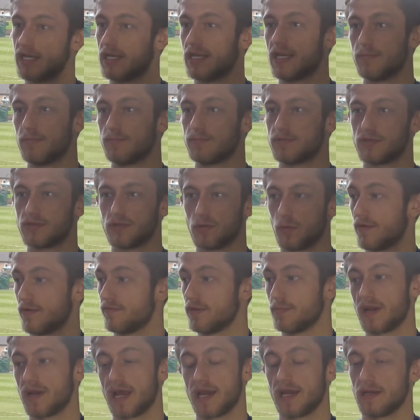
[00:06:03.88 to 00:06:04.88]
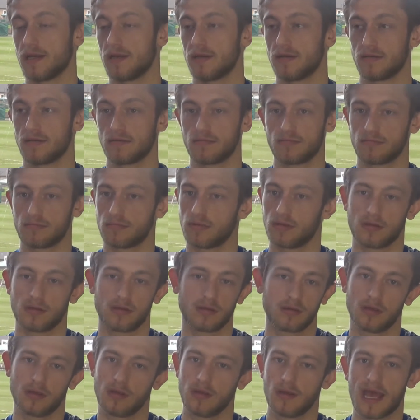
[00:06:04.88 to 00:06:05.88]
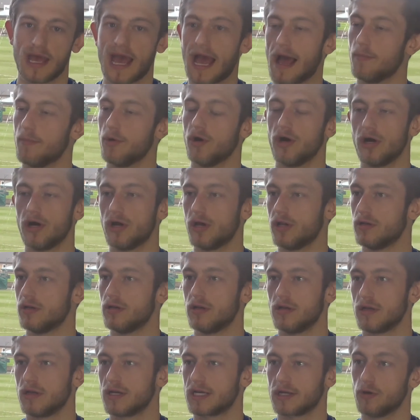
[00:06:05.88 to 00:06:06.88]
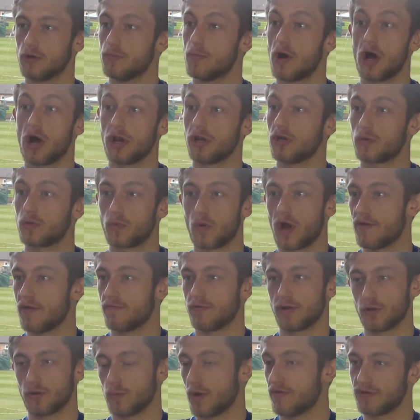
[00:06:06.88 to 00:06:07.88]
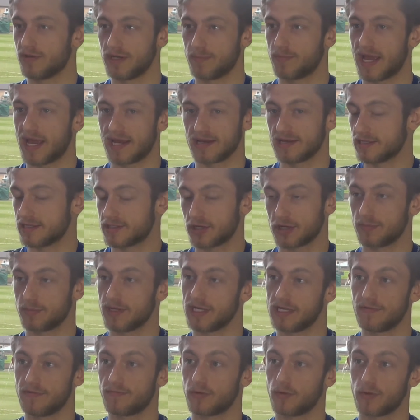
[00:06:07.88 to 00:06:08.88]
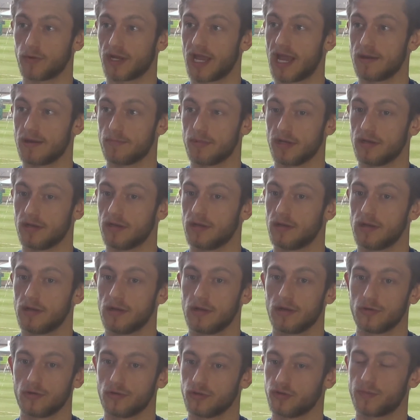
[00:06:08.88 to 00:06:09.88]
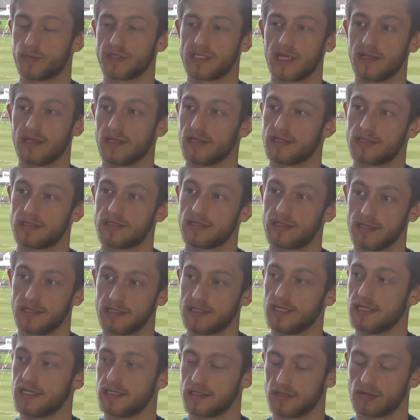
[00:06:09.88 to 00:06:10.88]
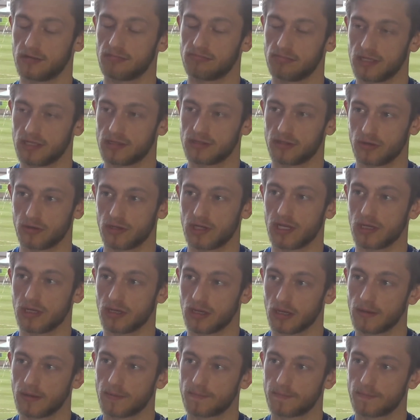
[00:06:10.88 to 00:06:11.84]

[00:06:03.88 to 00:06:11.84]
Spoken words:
Hibs, or whether you're playing Hamilton, Kilmarnock, whoever you're playing, it's going to be a difficult game. And 100%, this league's a good league.